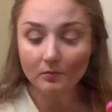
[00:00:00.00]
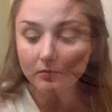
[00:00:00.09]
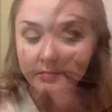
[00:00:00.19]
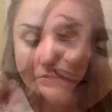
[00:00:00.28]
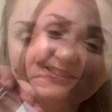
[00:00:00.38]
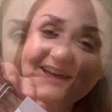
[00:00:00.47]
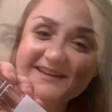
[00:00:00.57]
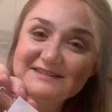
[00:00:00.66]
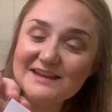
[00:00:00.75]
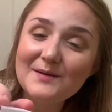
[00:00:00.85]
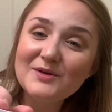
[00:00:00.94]
Okay, last
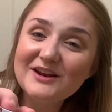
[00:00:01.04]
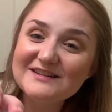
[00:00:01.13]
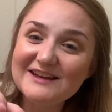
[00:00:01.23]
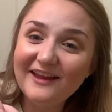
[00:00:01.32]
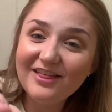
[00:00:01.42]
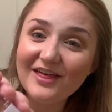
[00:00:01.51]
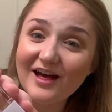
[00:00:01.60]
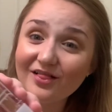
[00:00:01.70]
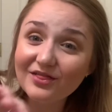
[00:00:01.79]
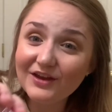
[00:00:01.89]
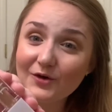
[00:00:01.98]
I'm going to take that
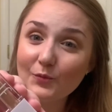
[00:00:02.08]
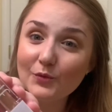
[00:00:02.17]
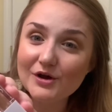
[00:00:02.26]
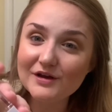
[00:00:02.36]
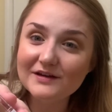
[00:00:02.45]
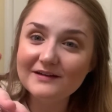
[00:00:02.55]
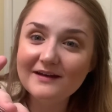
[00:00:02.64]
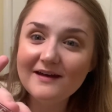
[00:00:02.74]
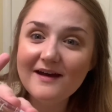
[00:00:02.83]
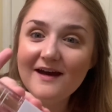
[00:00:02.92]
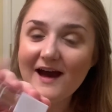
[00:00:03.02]
liquid
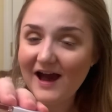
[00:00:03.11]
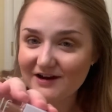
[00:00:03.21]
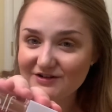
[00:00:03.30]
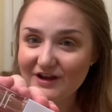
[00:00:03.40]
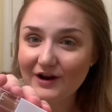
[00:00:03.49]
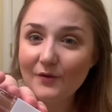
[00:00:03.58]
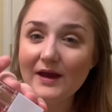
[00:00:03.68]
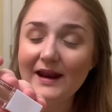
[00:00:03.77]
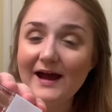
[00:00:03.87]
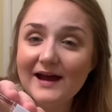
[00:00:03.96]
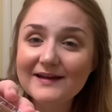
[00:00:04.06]
eyeshadow and
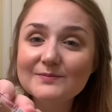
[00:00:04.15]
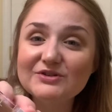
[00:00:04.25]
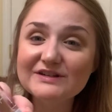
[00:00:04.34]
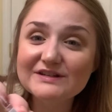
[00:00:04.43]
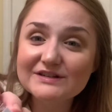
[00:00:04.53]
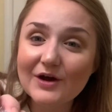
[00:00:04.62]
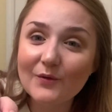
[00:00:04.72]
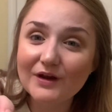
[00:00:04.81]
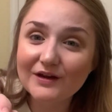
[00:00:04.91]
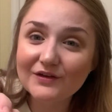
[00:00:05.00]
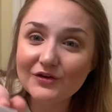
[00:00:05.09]
I am just
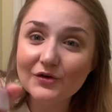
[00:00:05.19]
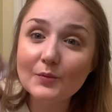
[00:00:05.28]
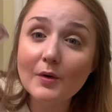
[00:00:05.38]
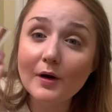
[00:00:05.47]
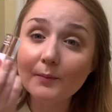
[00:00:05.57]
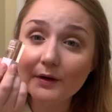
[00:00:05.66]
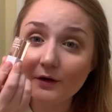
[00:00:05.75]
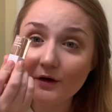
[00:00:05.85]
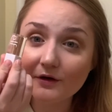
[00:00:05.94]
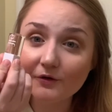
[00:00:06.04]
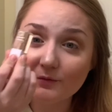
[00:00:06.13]
going to pop it
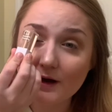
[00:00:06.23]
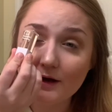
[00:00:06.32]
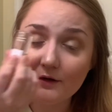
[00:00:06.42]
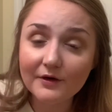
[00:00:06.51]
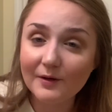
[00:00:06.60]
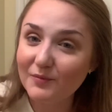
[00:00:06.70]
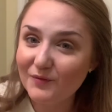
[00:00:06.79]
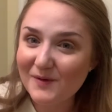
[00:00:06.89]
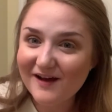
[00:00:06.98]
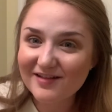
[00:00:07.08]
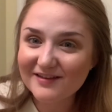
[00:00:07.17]
on right on top of my
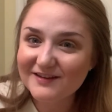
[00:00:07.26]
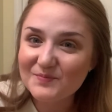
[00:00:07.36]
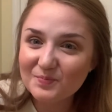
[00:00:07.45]
eyelid.